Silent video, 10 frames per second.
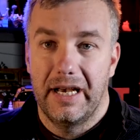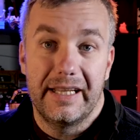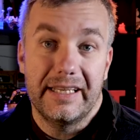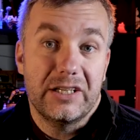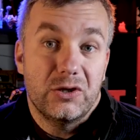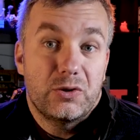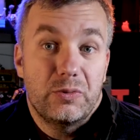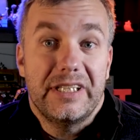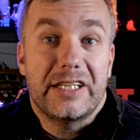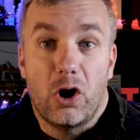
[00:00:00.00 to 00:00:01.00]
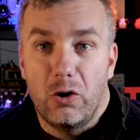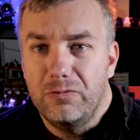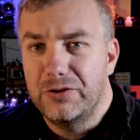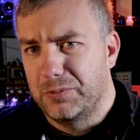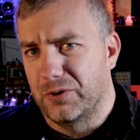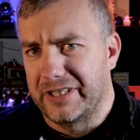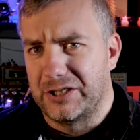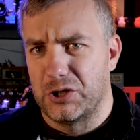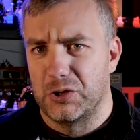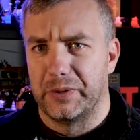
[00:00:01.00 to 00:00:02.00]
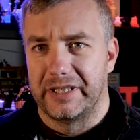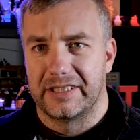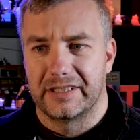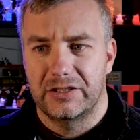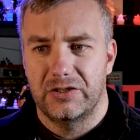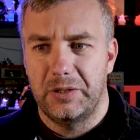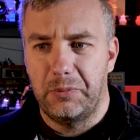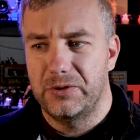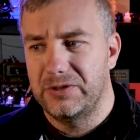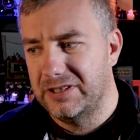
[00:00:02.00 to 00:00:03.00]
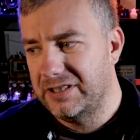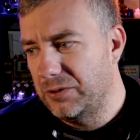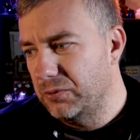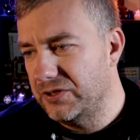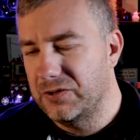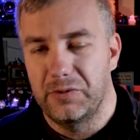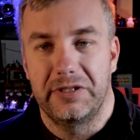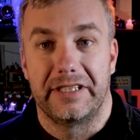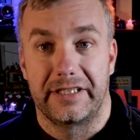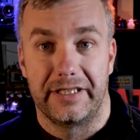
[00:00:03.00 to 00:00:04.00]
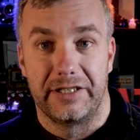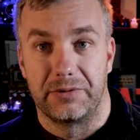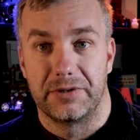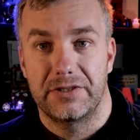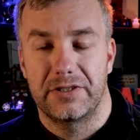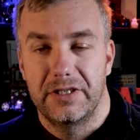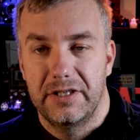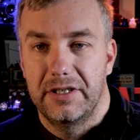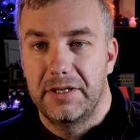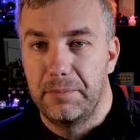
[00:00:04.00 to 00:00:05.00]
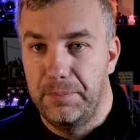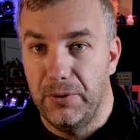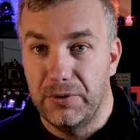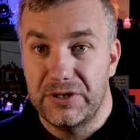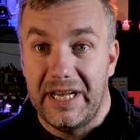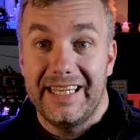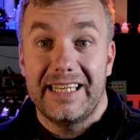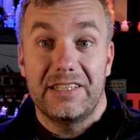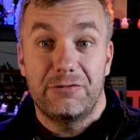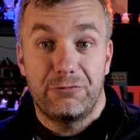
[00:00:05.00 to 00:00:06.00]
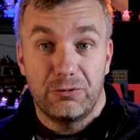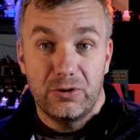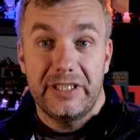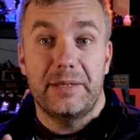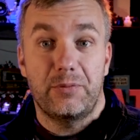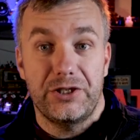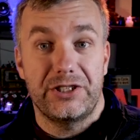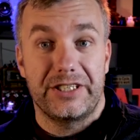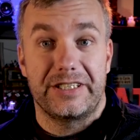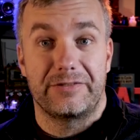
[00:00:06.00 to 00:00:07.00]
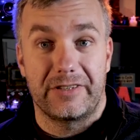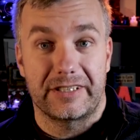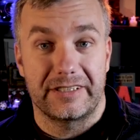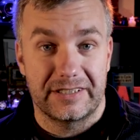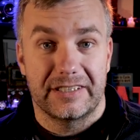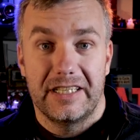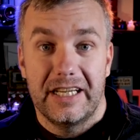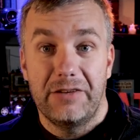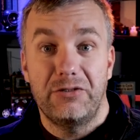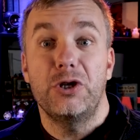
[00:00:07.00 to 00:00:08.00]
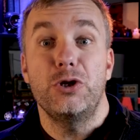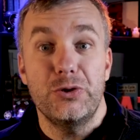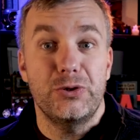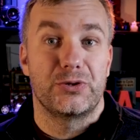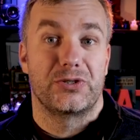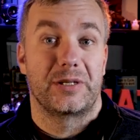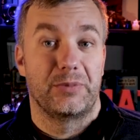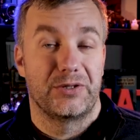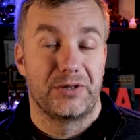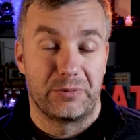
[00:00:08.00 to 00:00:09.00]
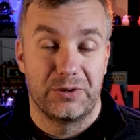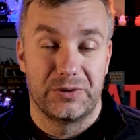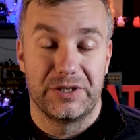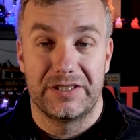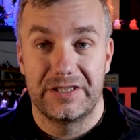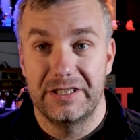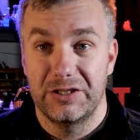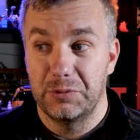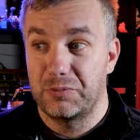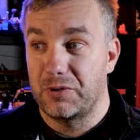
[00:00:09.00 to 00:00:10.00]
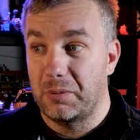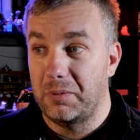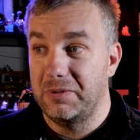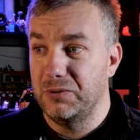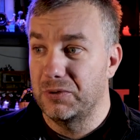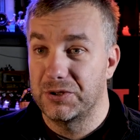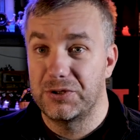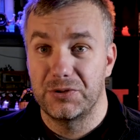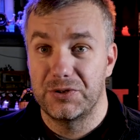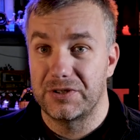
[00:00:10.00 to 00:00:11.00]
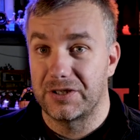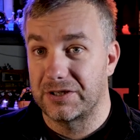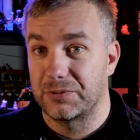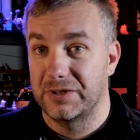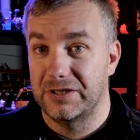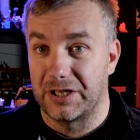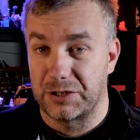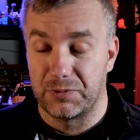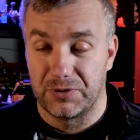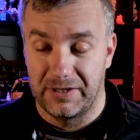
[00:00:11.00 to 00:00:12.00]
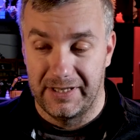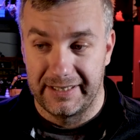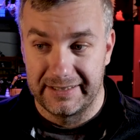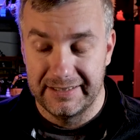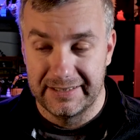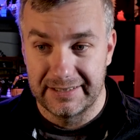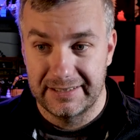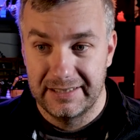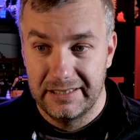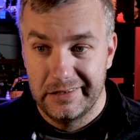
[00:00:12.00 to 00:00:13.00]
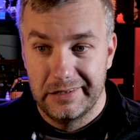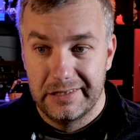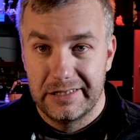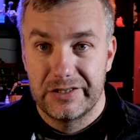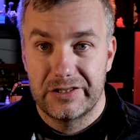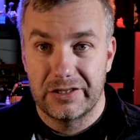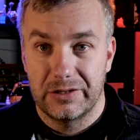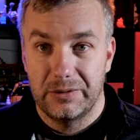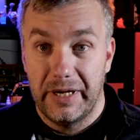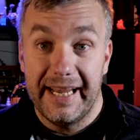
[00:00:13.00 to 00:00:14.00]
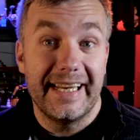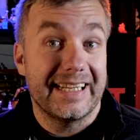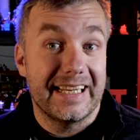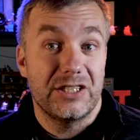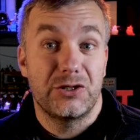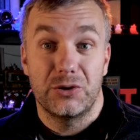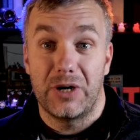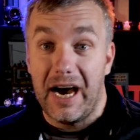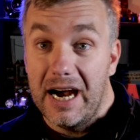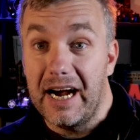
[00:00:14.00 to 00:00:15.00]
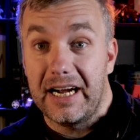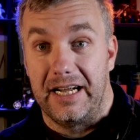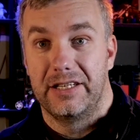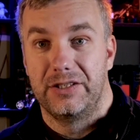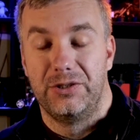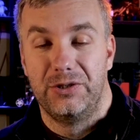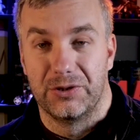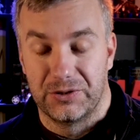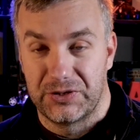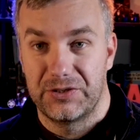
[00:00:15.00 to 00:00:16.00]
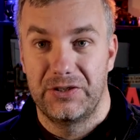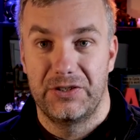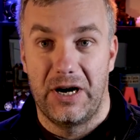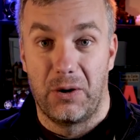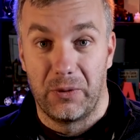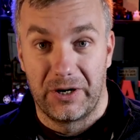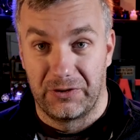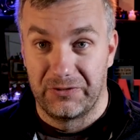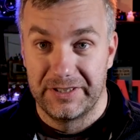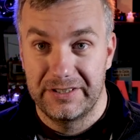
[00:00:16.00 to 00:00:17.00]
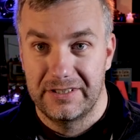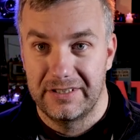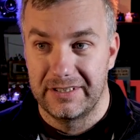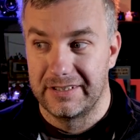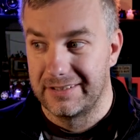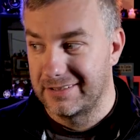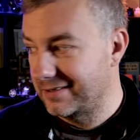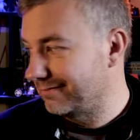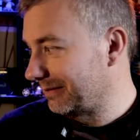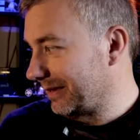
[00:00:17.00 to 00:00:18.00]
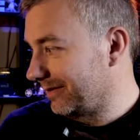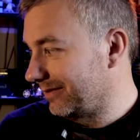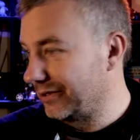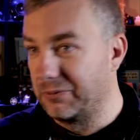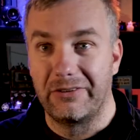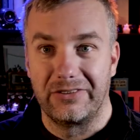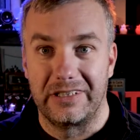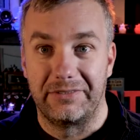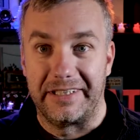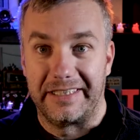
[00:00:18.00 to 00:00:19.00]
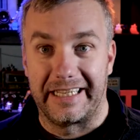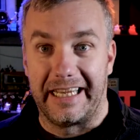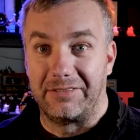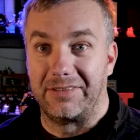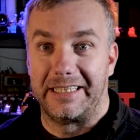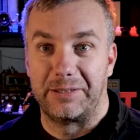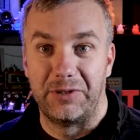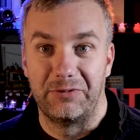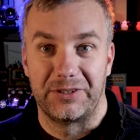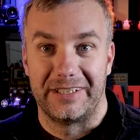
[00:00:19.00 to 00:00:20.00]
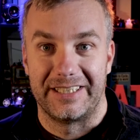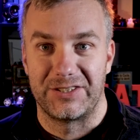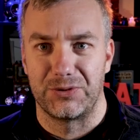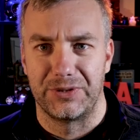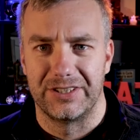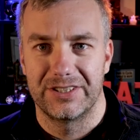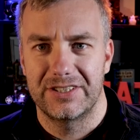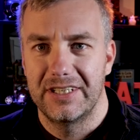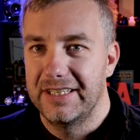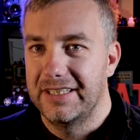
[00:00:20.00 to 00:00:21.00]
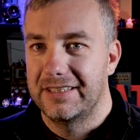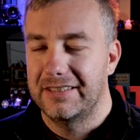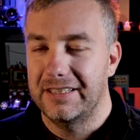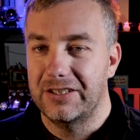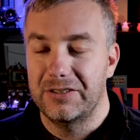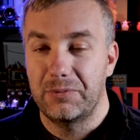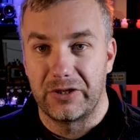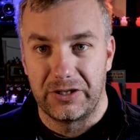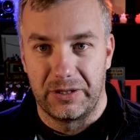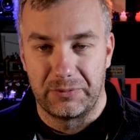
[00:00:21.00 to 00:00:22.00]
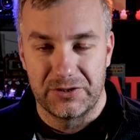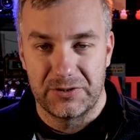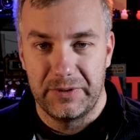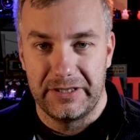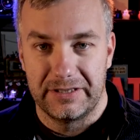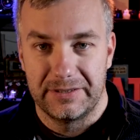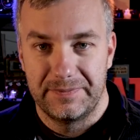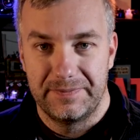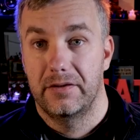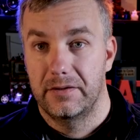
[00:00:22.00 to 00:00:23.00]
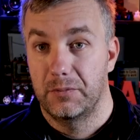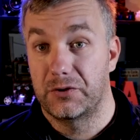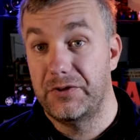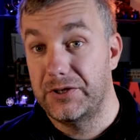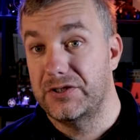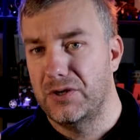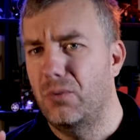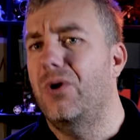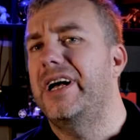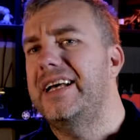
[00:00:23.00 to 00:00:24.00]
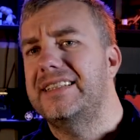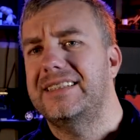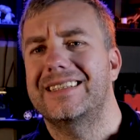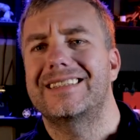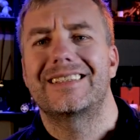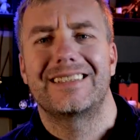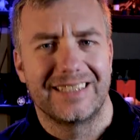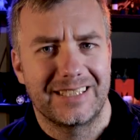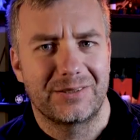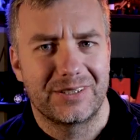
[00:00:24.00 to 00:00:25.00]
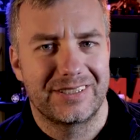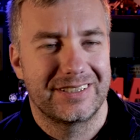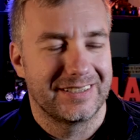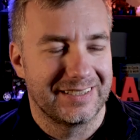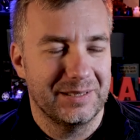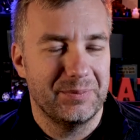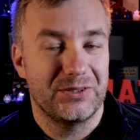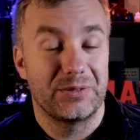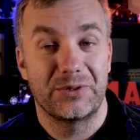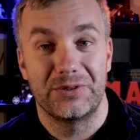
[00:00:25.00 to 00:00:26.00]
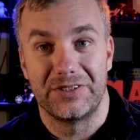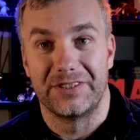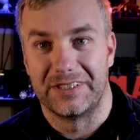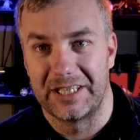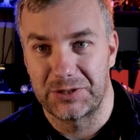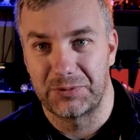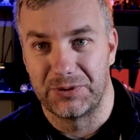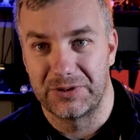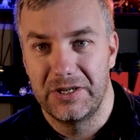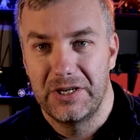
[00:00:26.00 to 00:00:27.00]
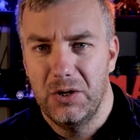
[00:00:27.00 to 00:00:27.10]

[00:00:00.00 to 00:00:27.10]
And I got really comfortable at doing that to the point that it wasn't really a hindrance. But I can fully appreciate the fact that if you're new to Zigbee2MQTT, you probably want to start with a dashboard like this. So in case you are not aware of it, and well, you weren't living in a cave like me for the last 2 years, then I'm gonna bring you up to speed. But first, what is that secret Zigbee2MQTT dashboard?